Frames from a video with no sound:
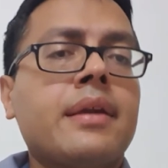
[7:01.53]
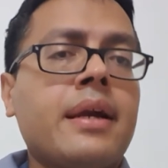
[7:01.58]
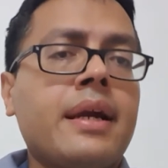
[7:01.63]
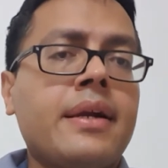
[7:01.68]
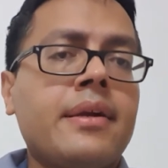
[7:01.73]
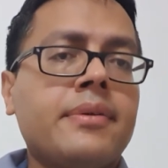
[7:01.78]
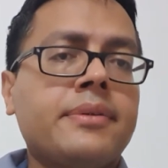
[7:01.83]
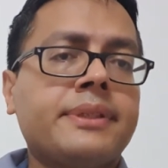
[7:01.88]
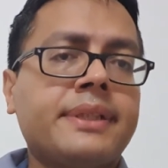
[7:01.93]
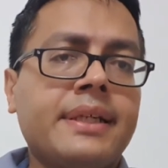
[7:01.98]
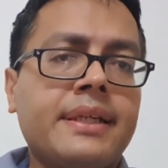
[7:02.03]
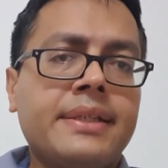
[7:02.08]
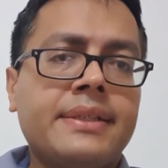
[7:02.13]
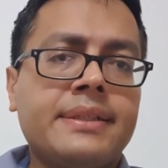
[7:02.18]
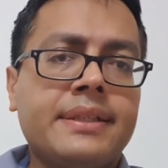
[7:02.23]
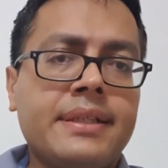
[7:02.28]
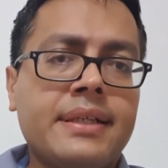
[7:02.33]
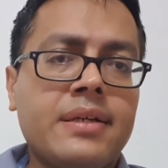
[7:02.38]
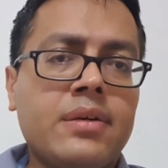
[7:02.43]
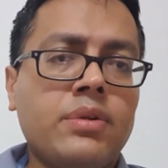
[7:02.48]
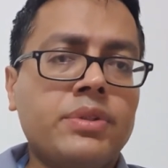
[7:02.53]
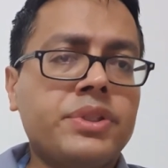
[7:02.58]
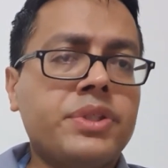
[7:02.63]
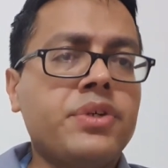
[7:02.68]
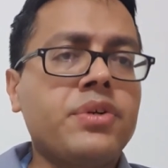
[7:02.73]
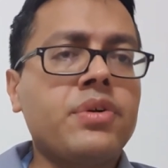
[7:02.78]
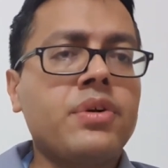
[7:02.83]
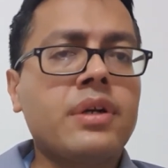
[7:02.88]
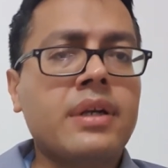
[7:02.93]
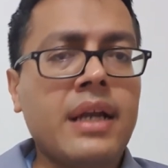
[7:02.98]
kind of cell is there,
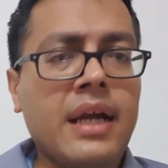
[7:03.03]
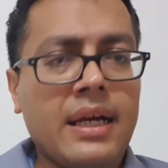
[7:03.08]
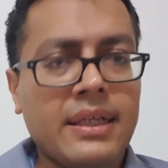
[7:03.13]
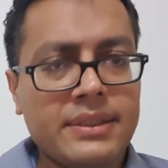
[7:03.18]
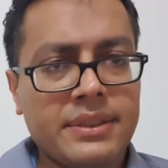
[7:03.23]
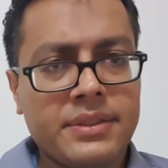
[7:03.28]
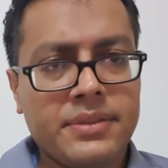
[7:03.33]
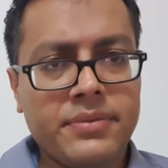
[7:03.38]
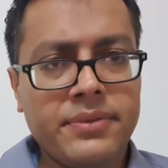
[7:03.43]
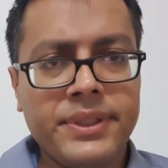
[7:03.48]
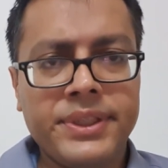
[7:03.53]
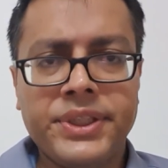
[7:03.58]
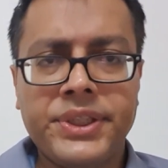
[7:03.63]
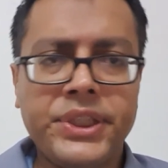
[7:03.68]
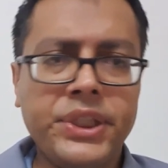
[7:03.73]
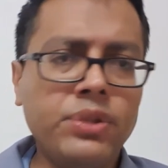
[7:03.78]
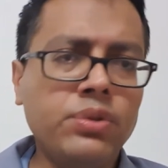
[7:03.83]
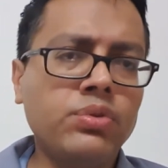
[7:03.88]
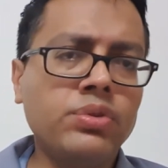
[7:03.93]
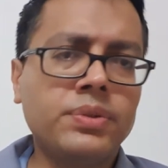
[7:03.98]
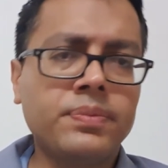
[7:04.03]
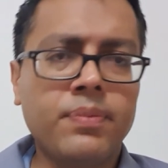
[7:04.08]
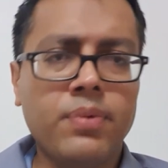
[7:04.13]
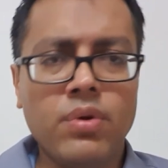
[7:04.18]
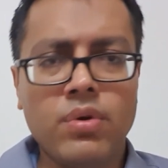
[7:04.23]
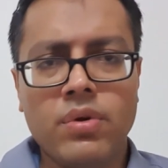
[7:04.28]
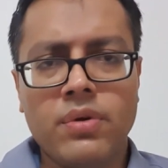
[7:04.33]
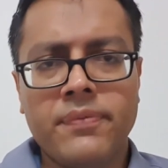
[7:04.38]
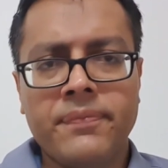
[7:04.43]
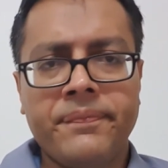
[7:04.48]
osteoclast, which chews
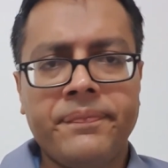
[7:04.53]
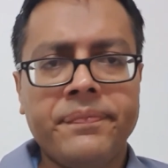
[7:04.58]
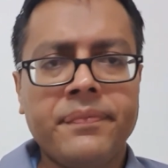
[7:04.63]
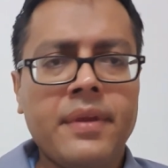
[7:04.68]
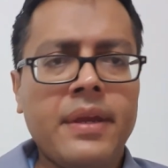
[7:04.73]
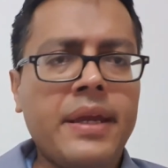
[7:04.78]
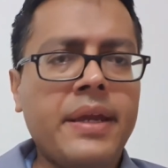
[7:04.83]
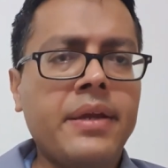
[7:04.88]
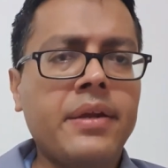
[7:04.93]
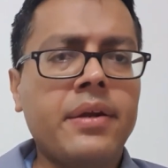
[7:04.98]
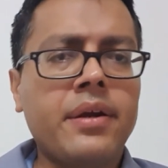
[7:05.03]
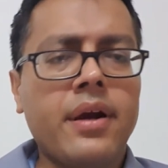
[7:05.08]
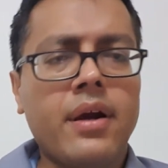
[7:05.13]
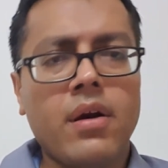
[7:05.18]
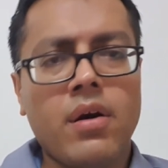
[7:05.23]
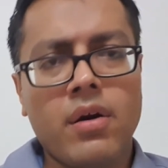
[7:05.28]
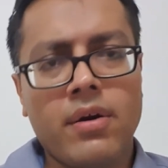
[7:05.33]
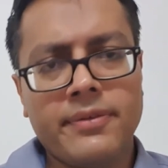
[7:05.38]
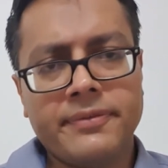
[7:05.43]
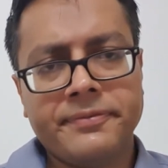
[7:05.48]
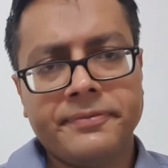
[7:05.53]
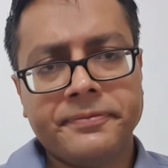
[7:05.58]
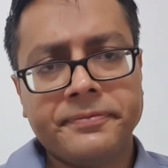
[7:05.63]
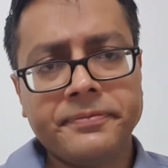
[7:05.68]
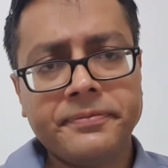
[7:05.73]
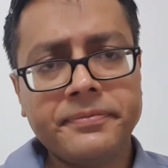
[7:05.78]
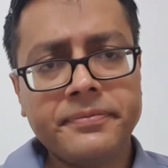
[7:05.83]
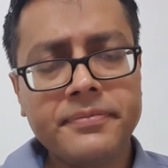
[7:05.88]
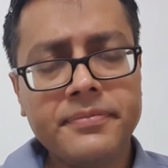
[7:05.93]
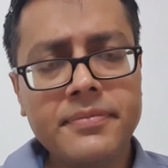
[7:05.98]
bone or
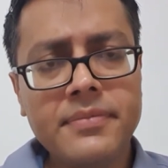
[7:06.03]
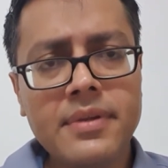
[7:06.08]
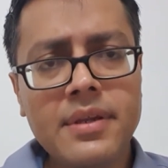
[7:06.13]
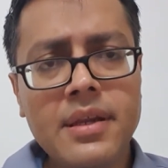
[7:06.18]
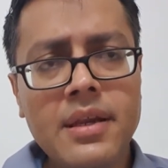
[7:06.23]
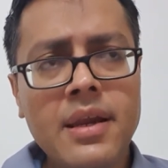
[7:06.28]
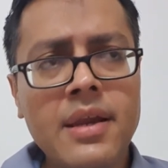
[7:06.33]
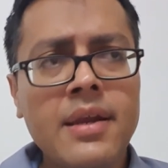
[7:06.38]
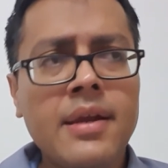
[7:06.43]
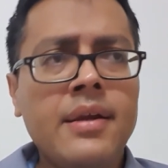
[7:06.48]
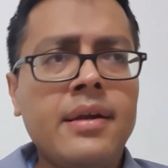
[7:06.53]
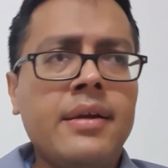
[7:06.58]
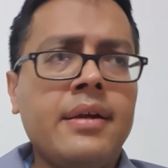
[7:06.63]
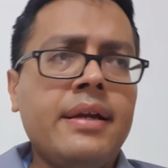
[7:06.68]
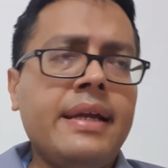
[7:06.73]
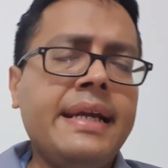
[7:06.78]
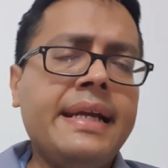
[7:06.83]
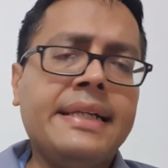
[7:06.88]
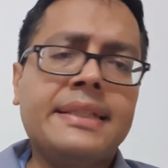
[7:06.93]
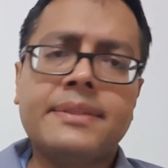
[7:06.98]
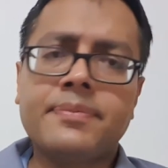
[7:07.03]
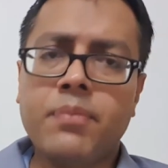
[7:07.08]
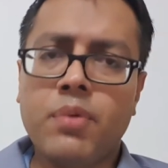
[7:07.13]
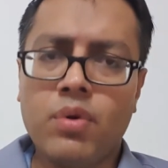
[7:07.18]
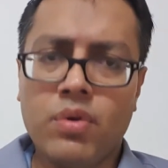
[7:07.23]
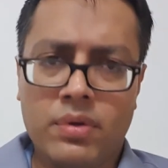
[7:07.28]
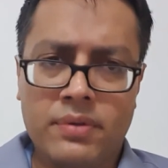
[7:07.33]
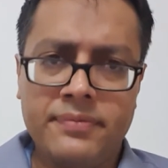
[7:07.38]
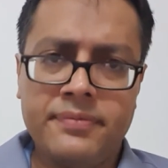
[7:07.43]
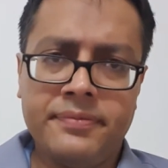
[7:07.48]
eats
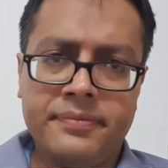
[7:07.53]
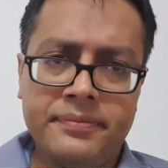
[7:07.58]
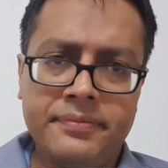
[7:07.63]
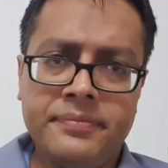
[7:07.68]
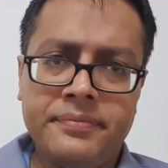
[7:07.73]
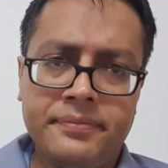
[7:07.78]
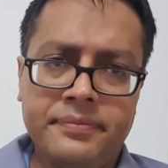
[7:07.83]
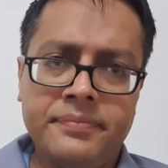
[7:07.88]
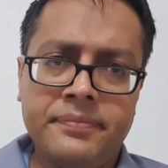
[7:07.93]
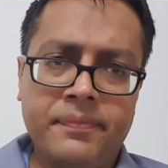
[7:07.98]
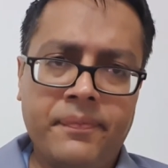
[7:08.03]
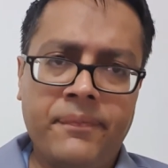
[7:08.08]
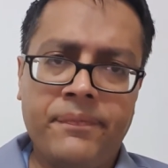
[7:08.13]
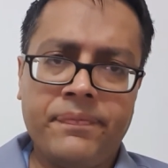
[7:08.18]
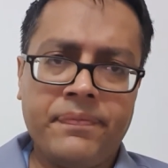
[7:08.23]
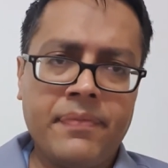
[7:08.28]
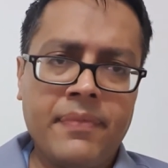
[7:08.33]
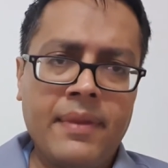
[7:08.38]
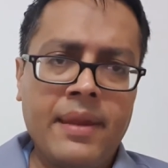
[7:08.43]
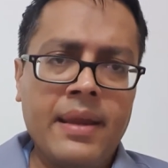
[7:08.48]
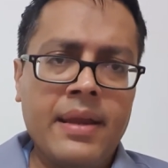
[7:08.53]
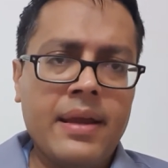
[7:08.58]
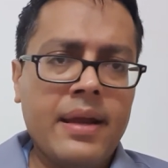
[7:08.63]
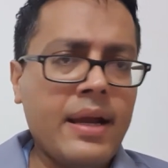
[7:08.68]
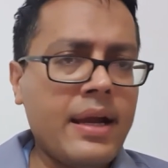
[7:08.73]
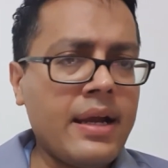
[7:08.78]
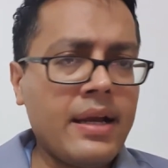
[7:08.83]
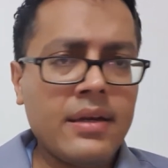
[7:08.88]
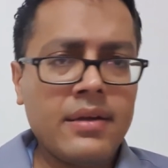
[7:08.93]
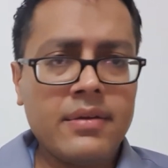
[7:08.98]
bone.
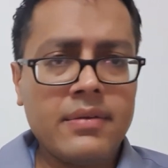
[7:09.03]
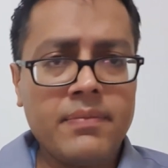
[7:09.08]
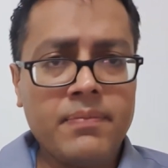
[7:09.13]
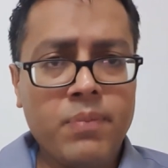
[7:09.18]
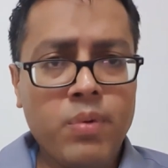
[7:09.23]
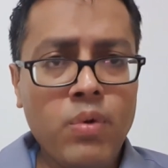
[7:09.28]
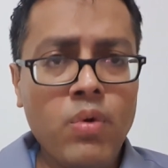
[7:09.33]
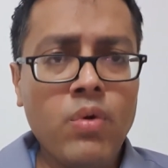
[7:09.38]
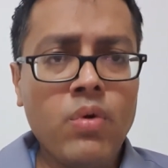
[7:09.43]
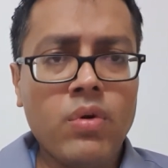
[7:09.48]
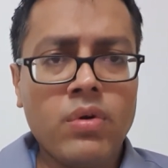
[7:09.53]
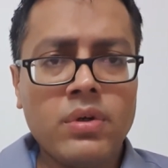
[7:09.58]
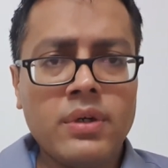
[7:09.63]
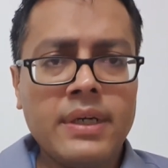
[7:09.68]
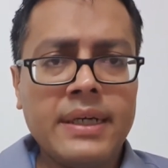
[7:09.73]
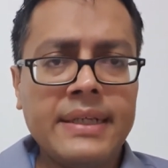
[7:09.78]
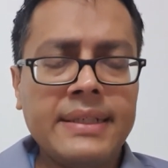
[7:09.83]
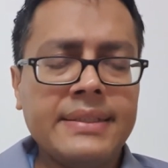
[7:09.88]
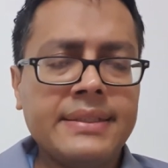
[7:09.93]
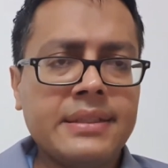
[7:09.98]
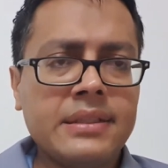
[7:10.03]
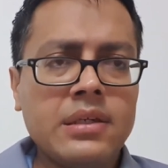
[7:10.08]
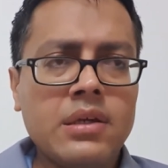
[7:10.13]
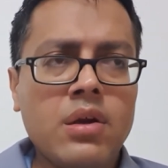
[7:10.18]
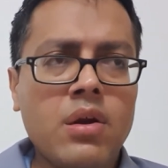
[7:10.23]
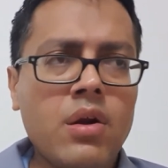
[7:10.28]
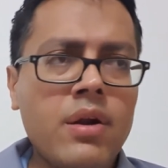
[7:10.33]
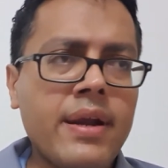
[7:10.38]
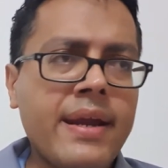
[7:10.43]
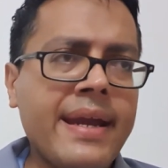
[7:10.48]
And bone is
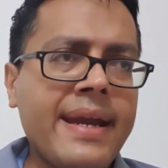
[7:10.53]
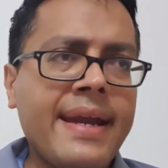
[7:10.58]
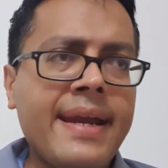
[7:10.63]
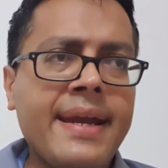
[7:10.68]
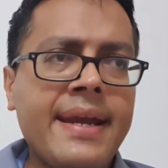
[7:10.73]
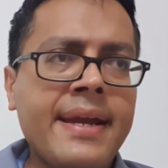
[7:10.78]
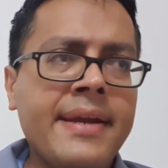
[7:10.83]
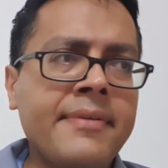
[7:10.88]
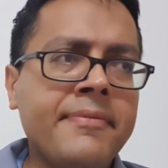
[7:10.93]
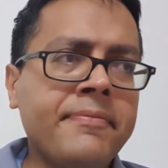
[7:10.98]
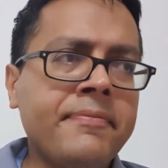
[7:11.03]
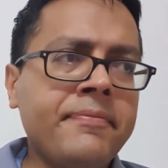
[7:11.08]
not it's